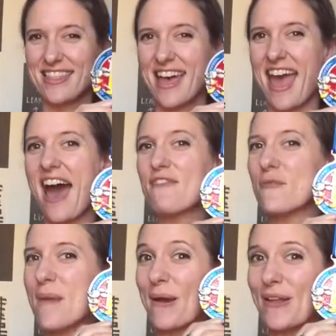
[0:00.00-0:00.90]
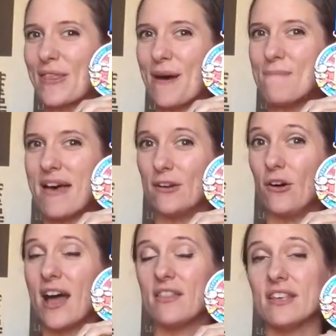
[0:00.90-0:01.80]
the half marathon
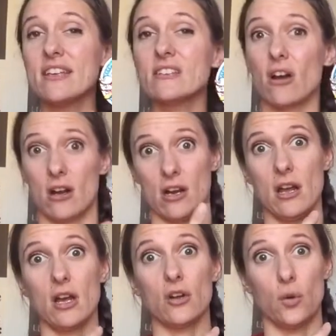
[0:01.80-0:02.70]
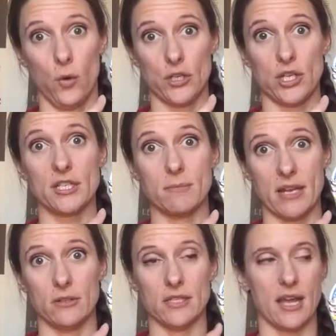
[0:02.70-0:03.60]
medal. And these are gorgeous
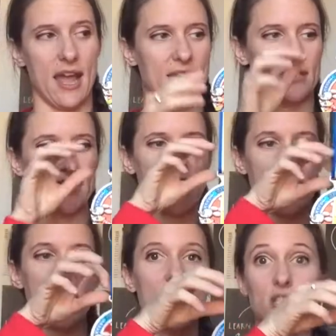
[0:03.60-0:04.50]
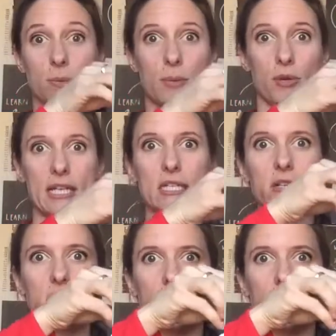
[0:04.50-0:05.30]
medals, I have to say. I'm gonna bring it a little